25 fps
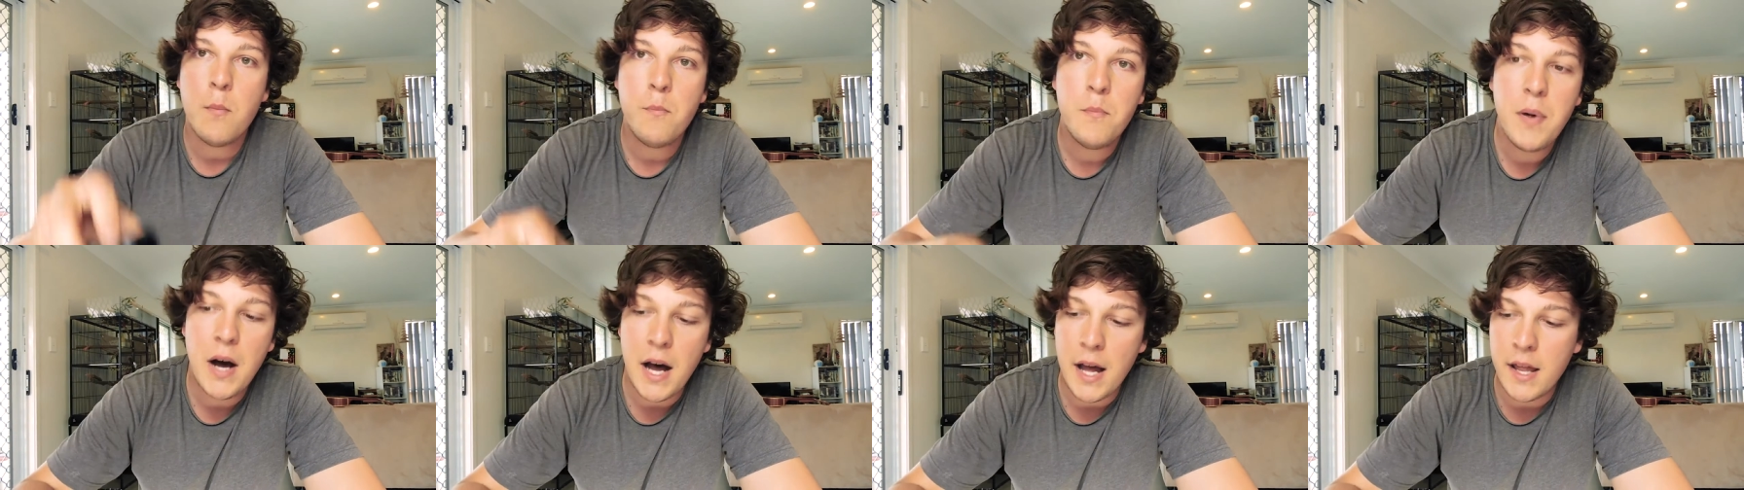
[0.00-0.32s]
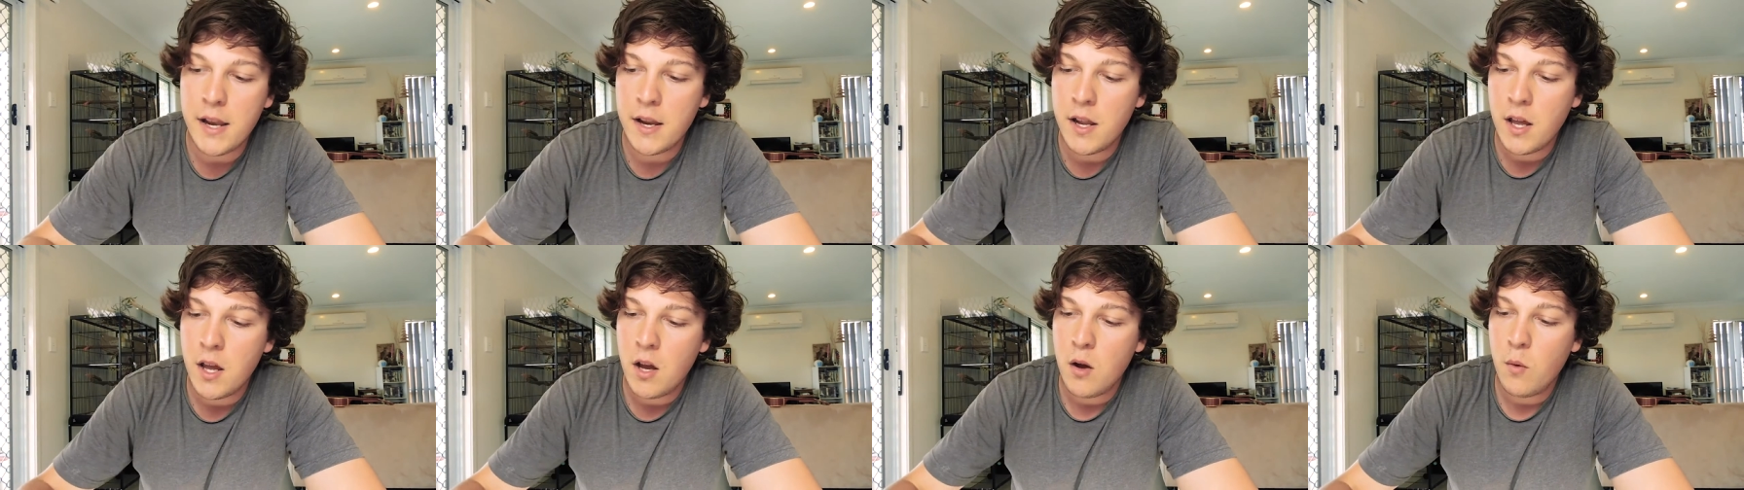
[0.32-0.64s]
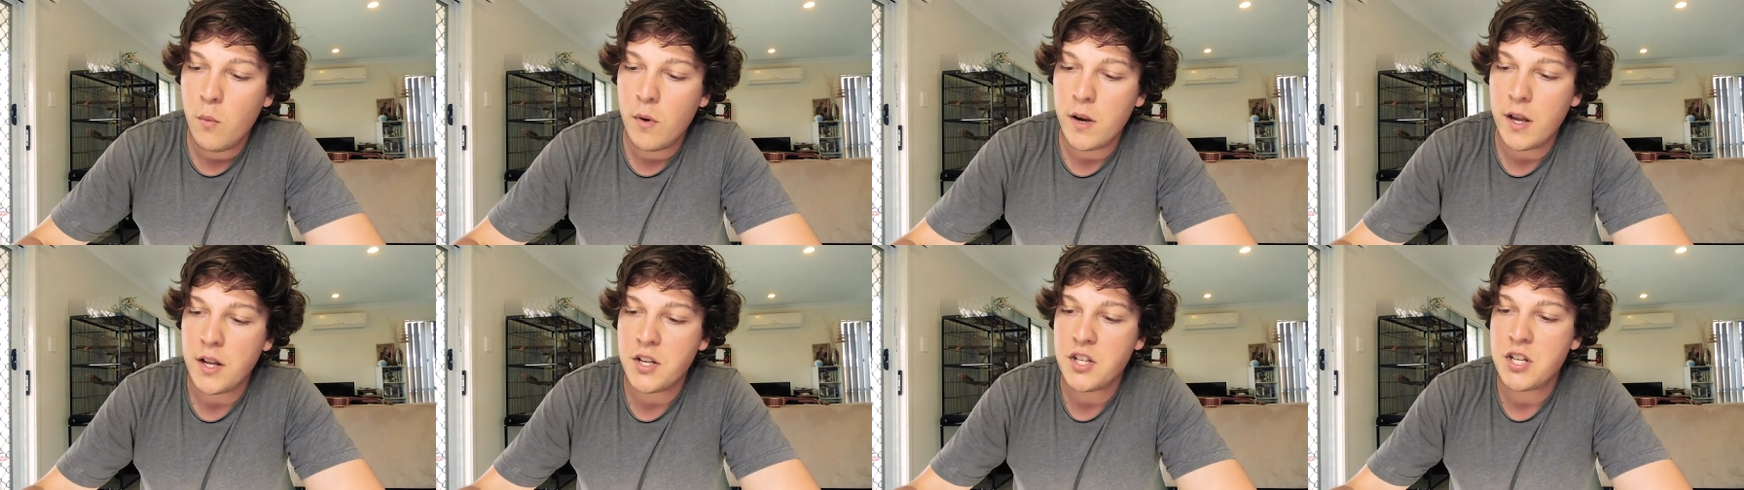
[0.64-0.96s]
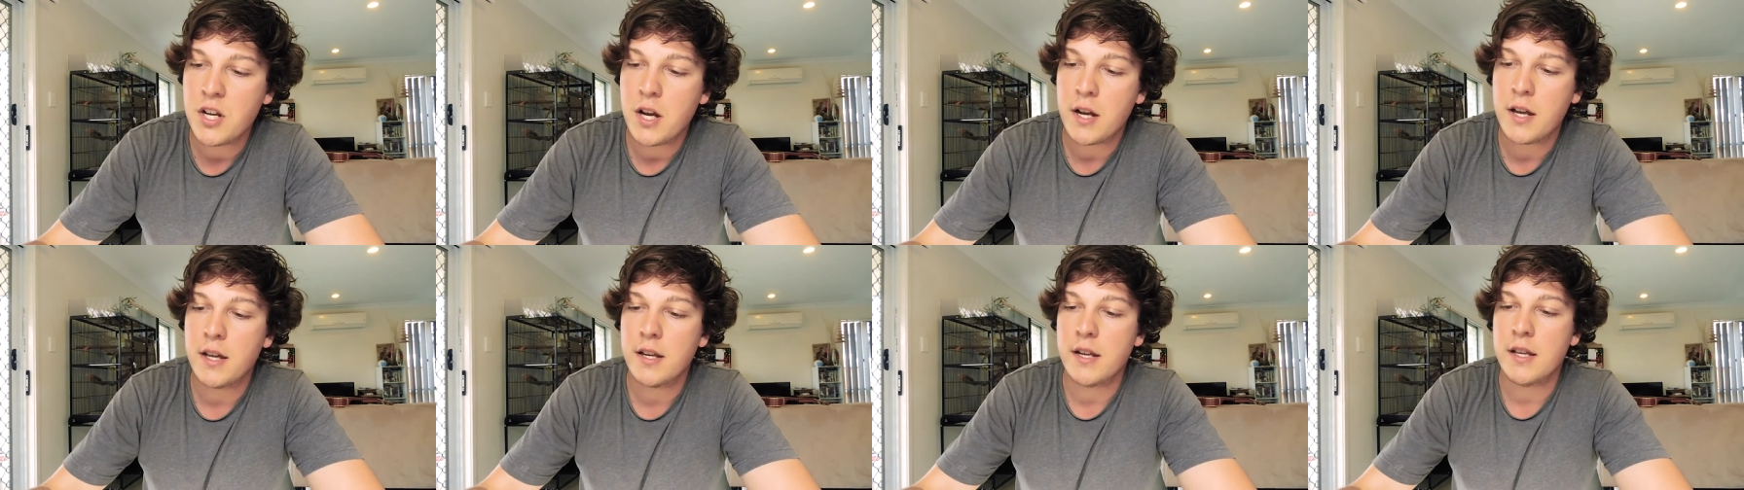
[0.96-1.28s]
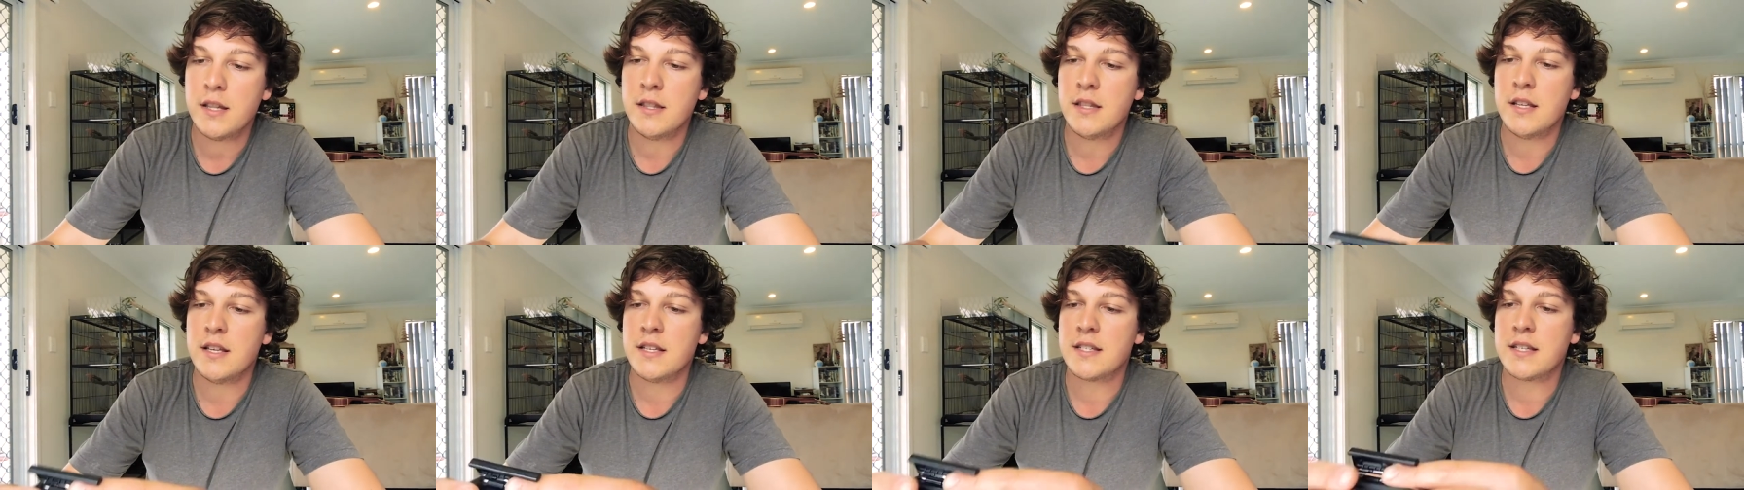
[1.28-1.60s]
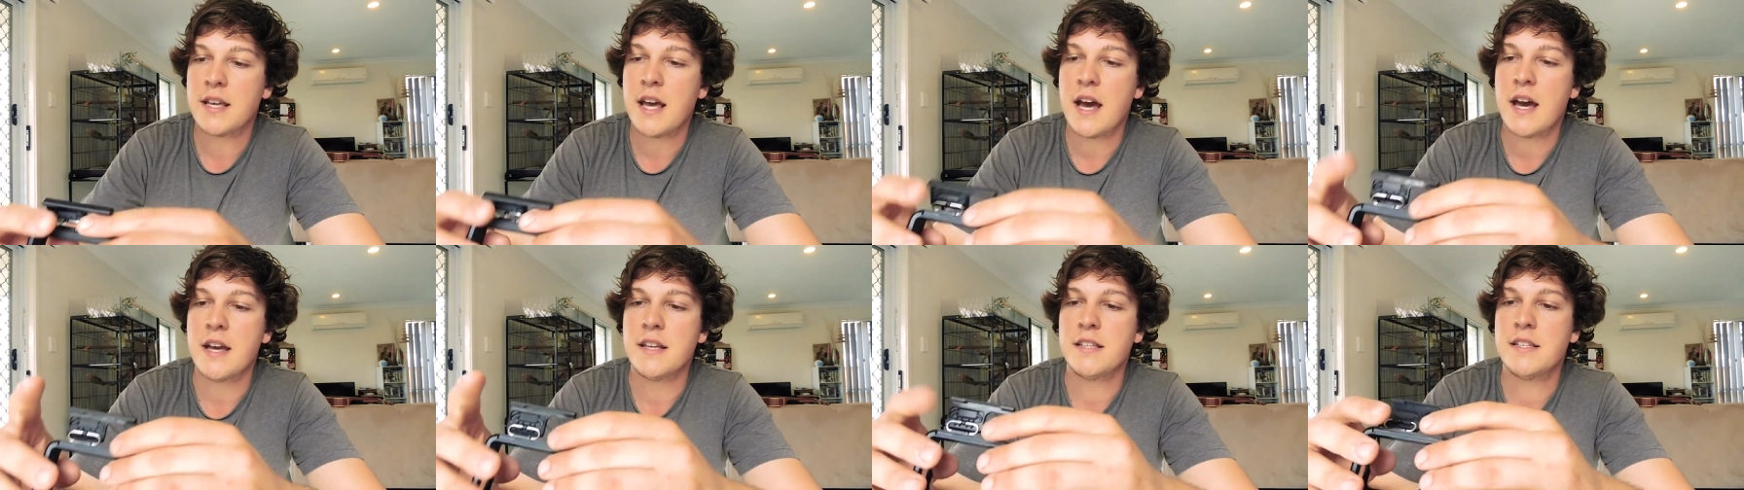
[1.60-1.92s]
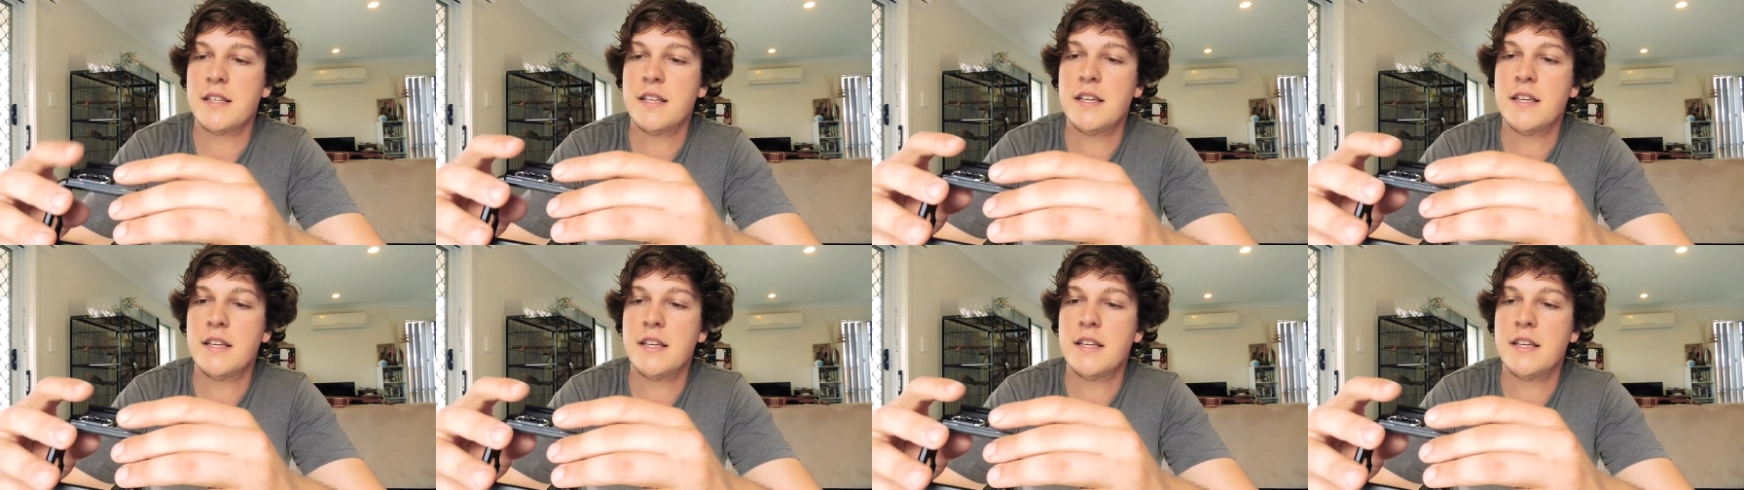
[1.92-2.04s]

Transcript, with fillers: But when I chuck it in this case